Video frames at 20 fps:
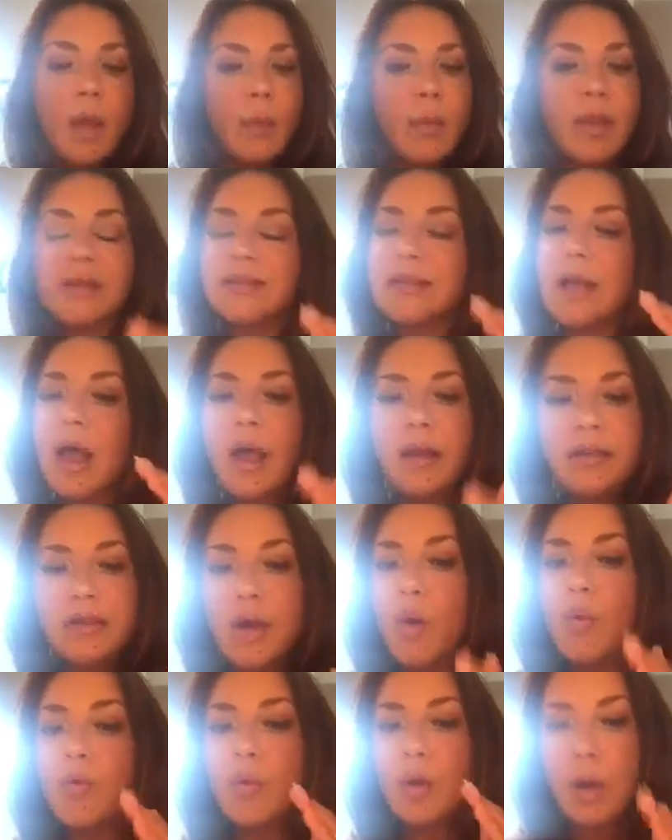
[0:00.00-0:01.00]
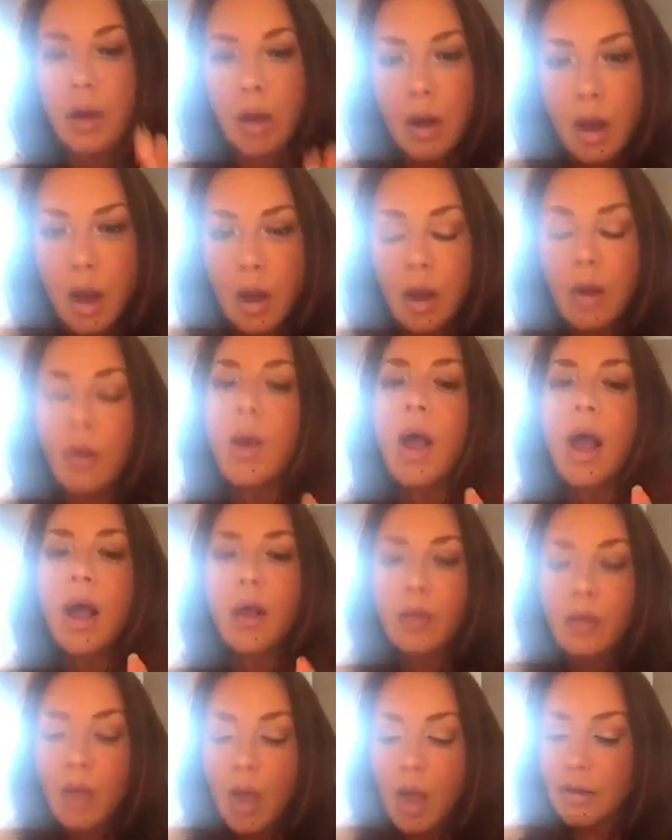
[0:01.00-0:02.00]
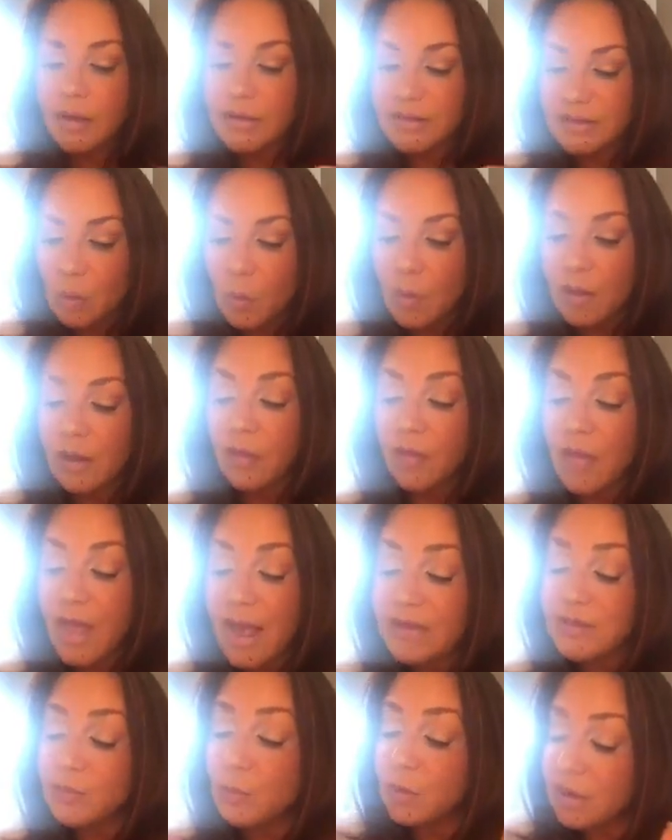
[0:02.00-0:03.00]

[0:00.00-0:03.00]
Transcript: because I don't know how long it's going to last,